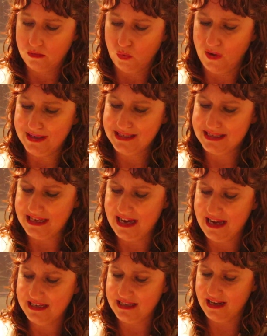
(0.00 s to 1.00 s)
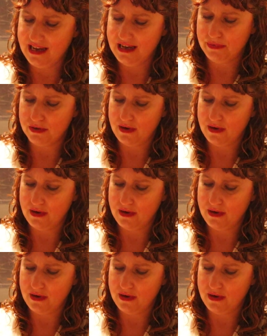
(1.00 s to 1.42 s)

one size? That can't be